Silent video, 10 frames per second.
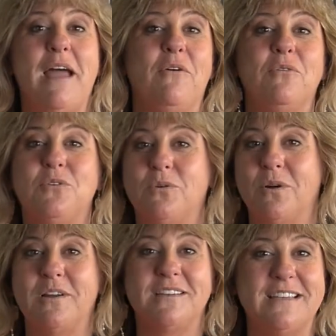
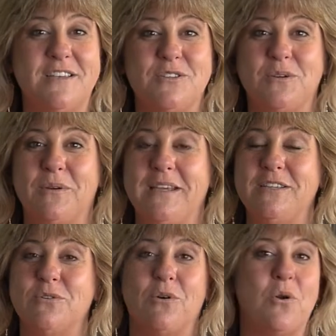outdoor
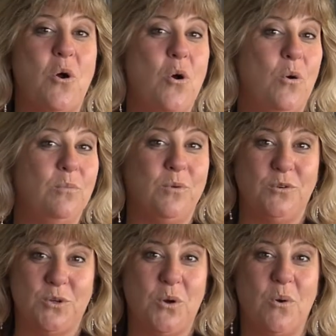accessories or home
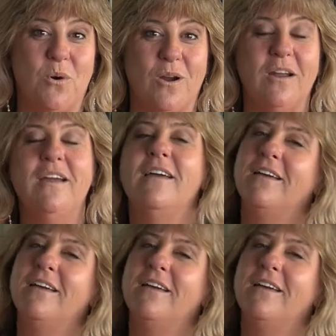decor,